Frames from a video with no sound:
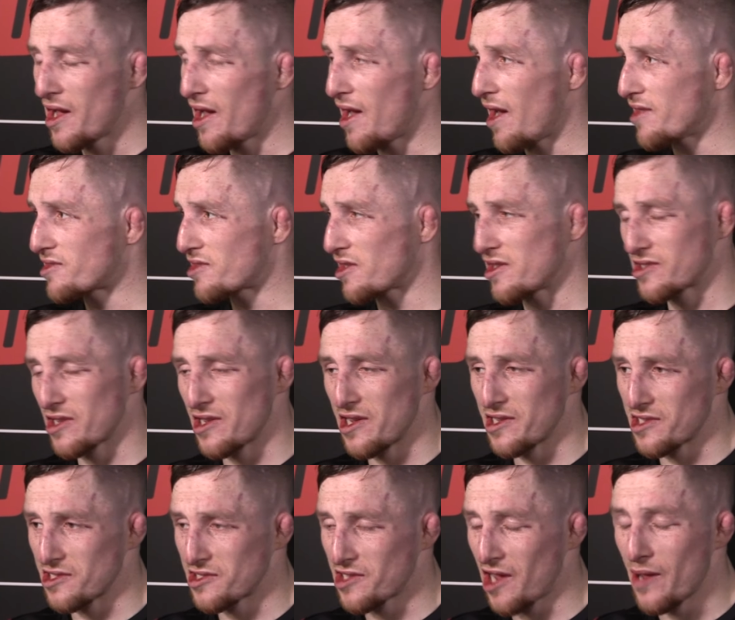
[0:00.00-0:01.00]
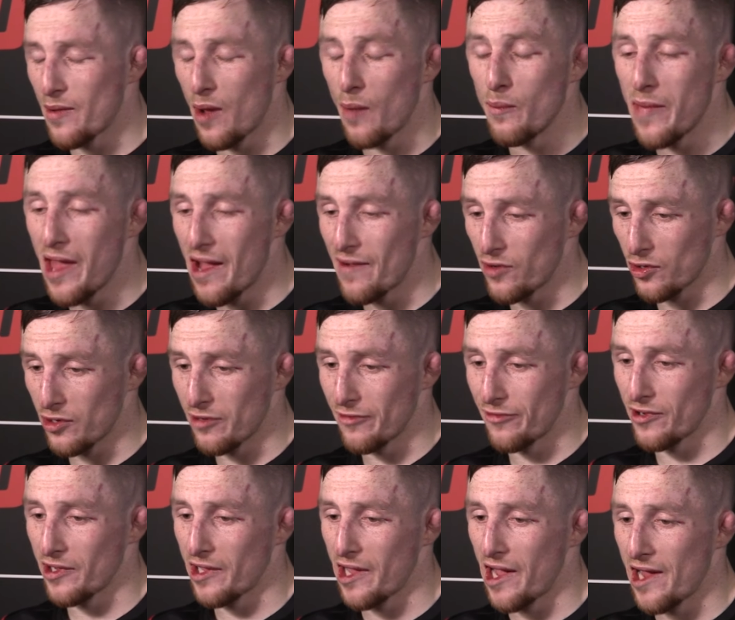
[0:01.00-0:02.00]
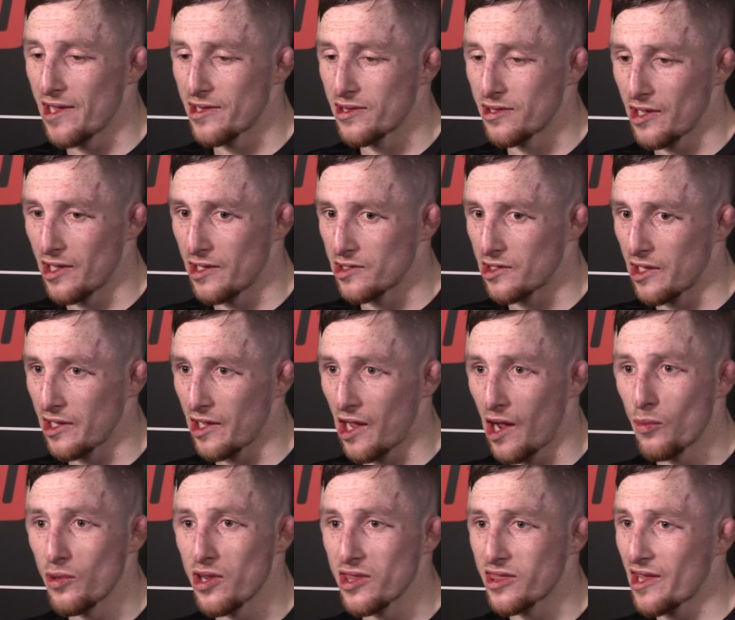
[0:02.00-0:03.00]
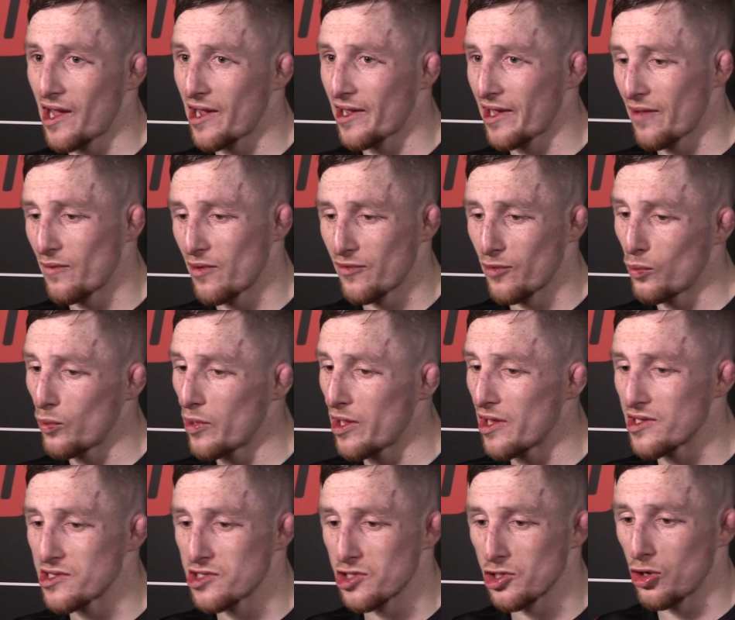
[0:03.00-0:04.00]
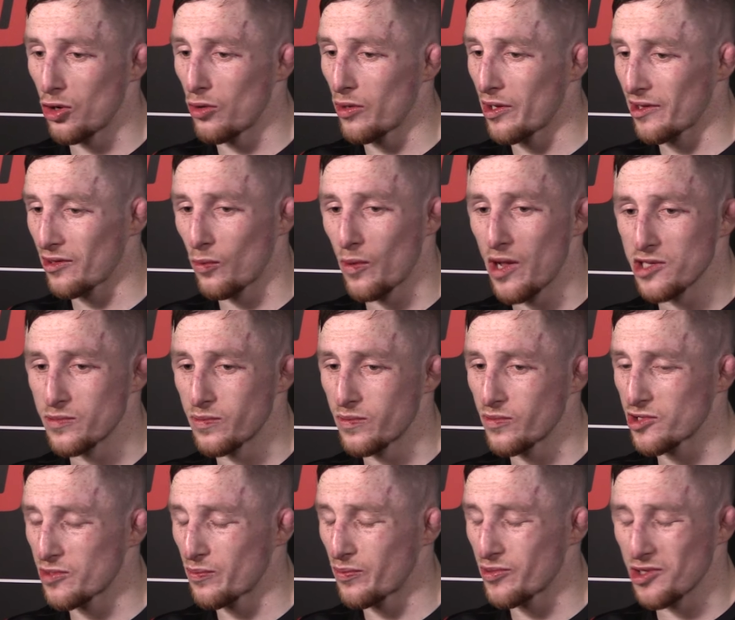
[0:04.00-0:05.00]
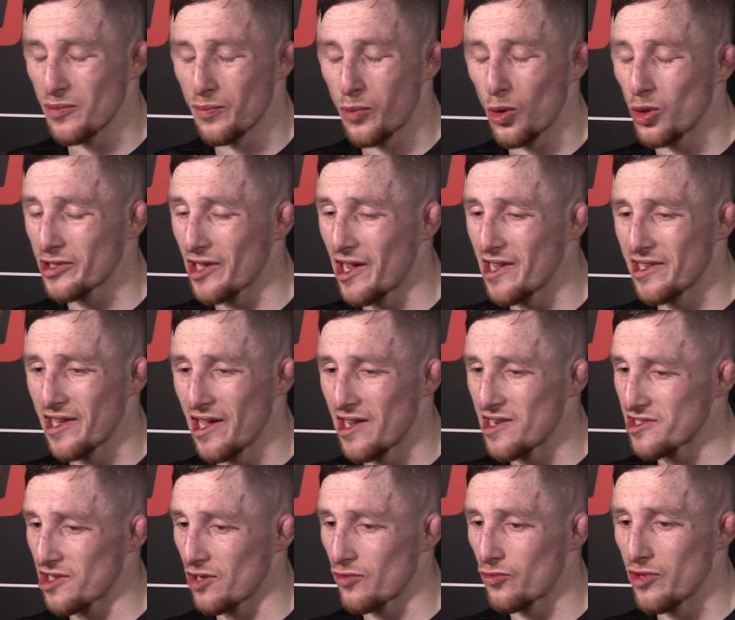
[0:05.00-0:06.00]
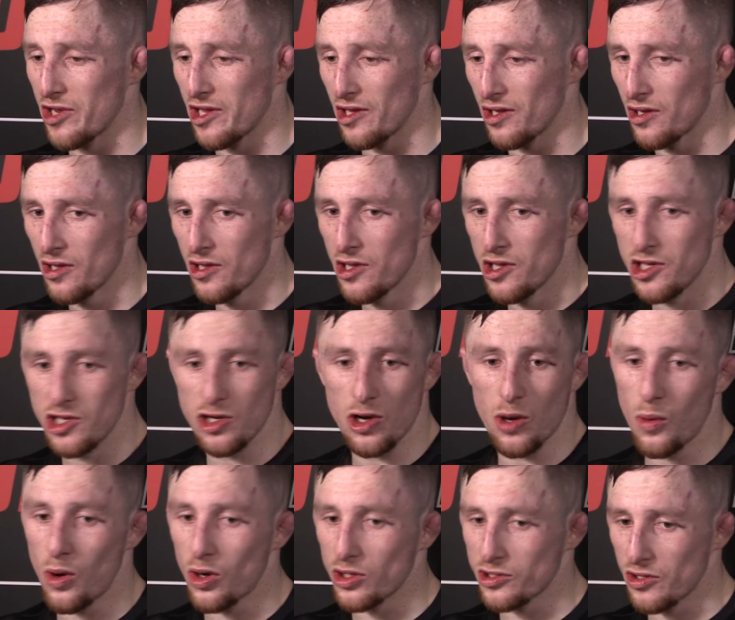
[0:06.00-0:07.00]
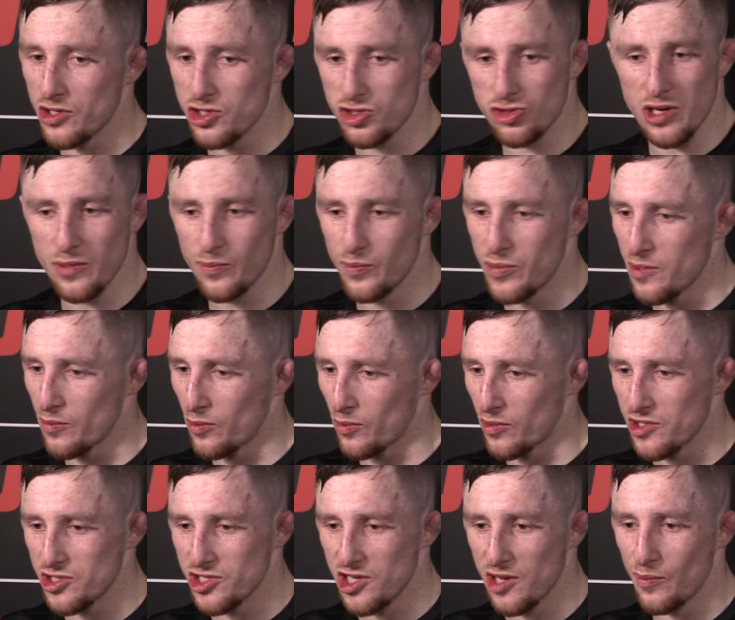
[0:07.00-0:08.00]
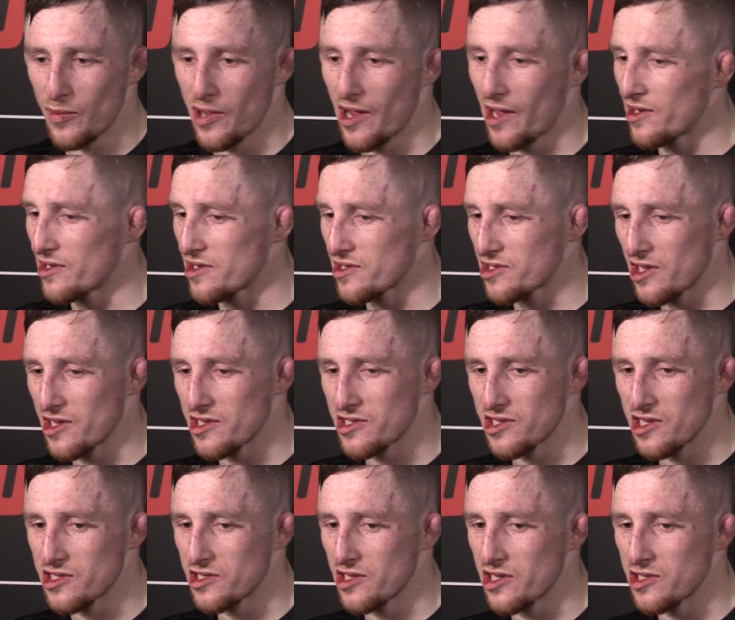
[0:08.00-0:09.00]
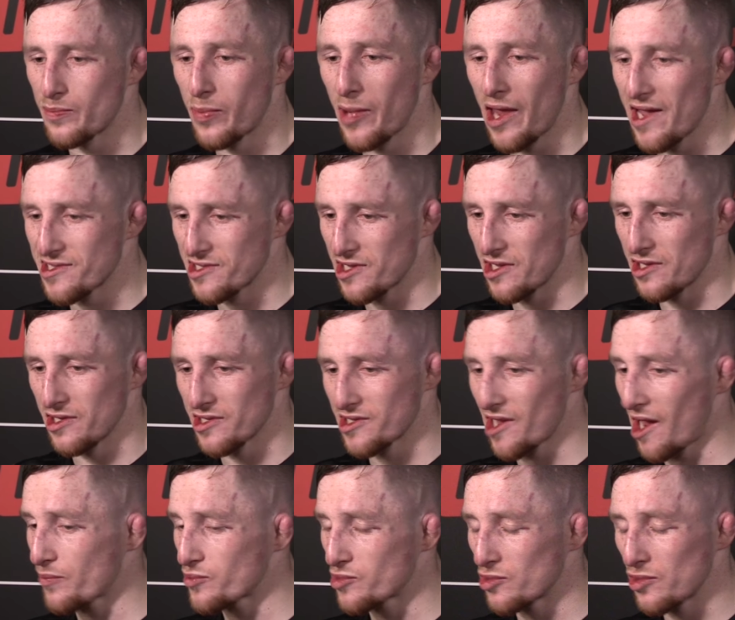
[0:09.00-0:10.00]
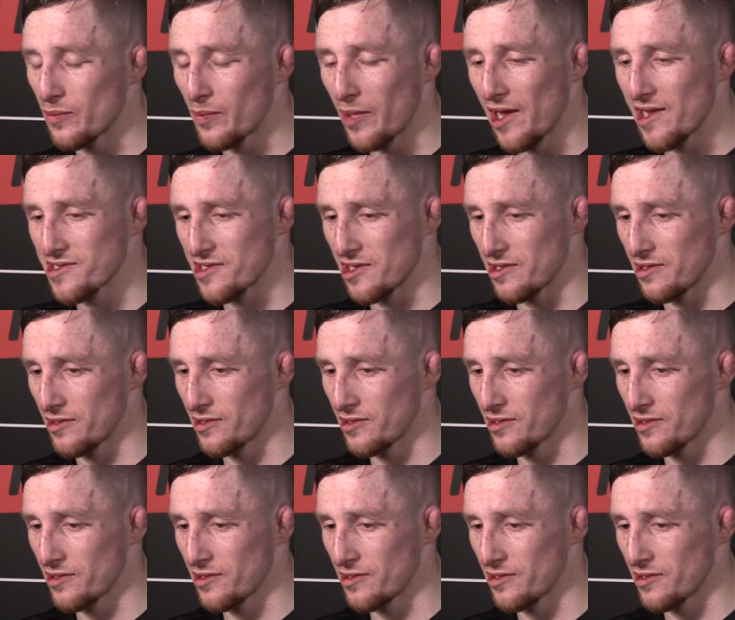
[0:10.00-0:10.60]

It's a time I'm never going to forget. And like, I want to thank everybody from Wales, you know, like the Welsh support I get is unreal. You know, walking the street and people want to shake my hand, and it's blessing, it's absolutely blessing.